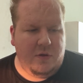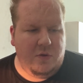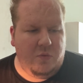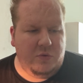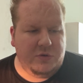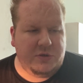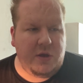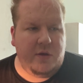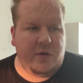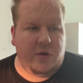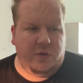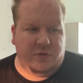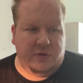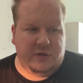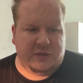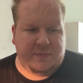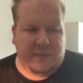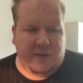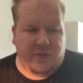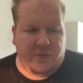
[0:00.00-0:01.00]
What's going on
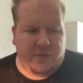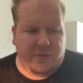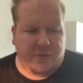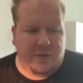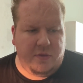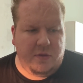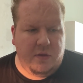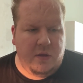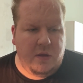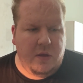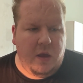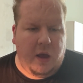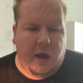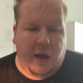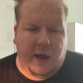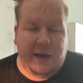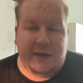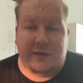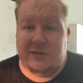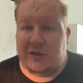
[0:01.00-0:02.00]
this month?
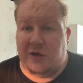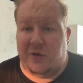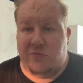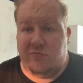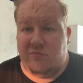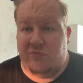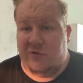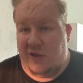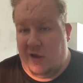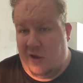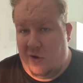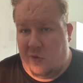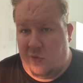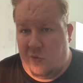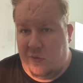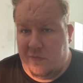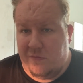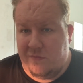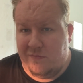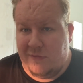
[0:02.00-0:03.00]
I don't
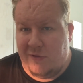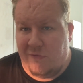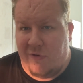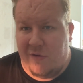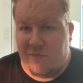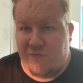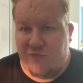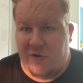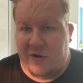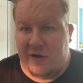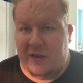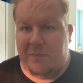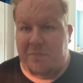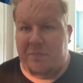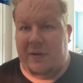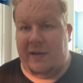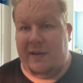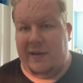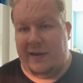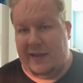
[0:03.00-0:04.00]
know. There aren't really
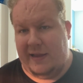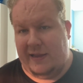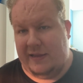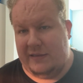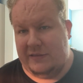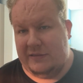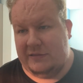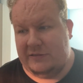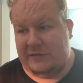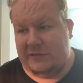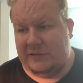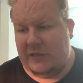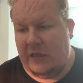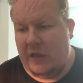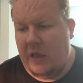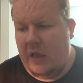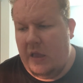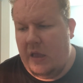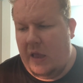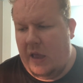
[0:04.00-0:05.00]
plans.
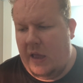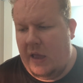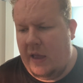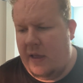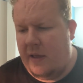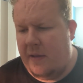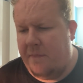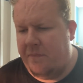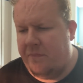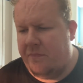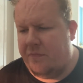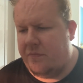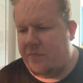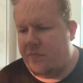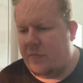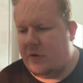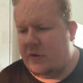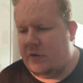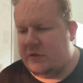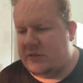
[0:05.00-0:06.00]

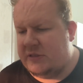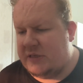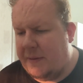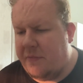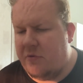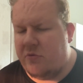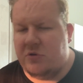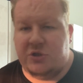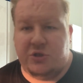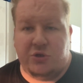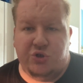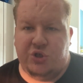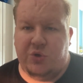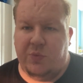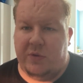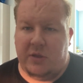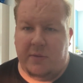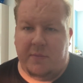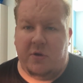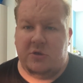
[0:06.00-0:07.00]
Summer is usually
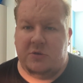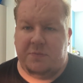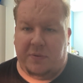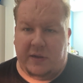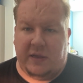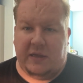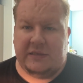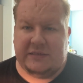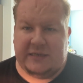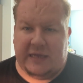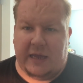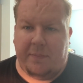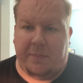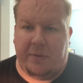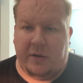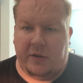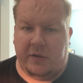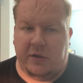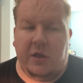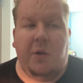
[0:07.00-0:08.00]
when the most plans
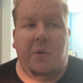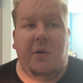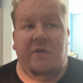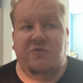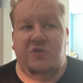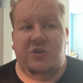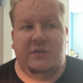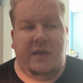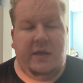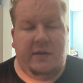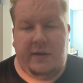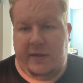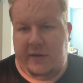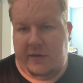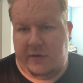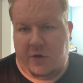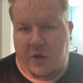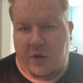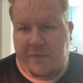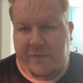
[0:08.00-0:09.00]
happen, and you know, I've just had
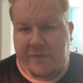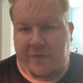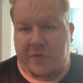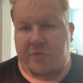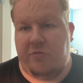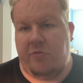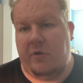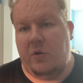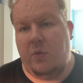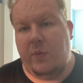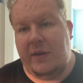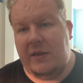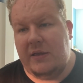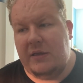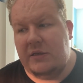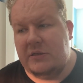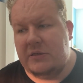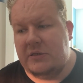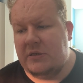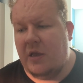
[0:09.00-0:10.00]
Aiden over for 3
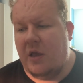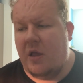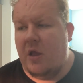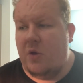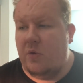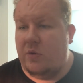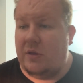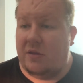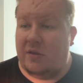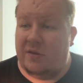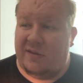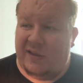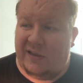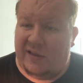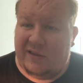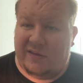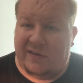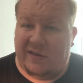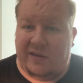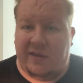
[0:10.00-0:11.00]
weeks, did the
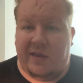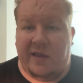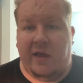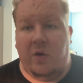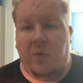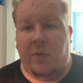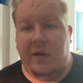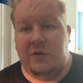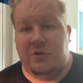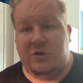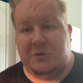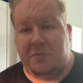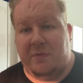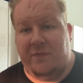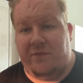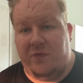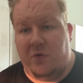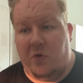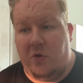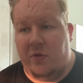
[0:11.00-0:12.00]
TT getaway just
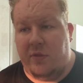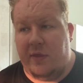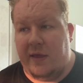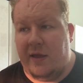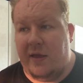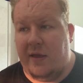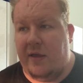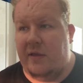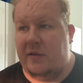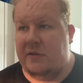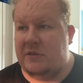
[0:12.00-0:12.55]
before that.